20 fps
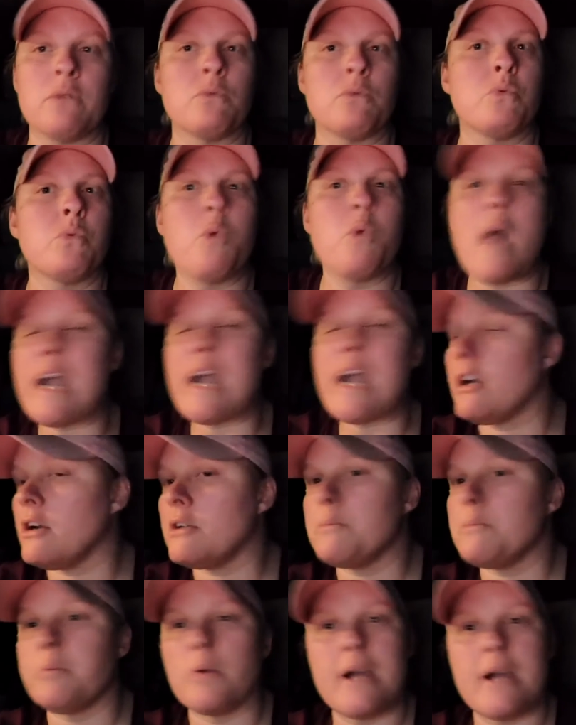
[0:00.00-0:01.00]

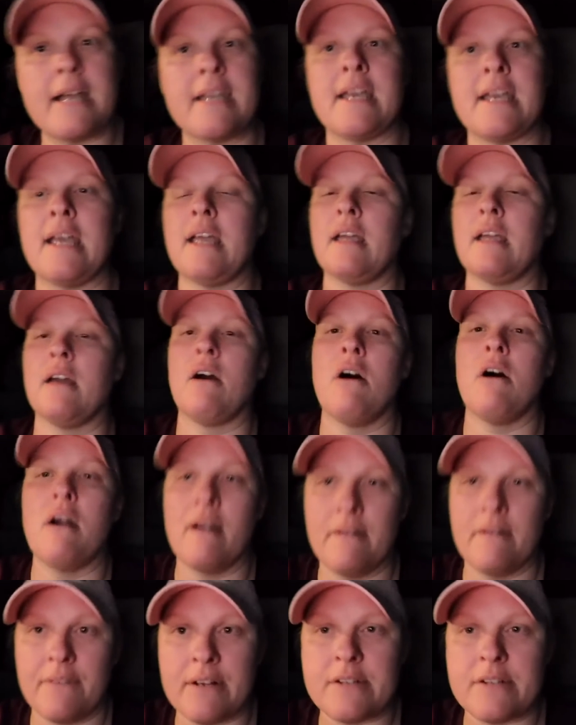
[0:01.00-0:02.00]
record-breaking
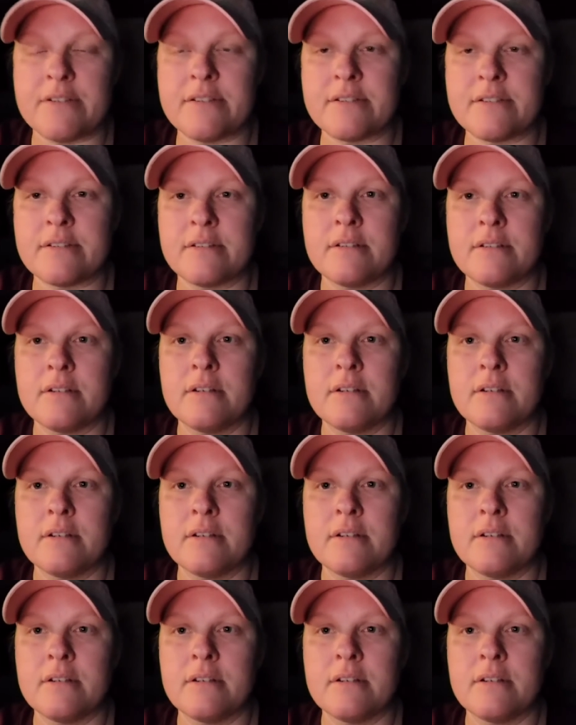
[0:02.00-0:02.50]
harvests.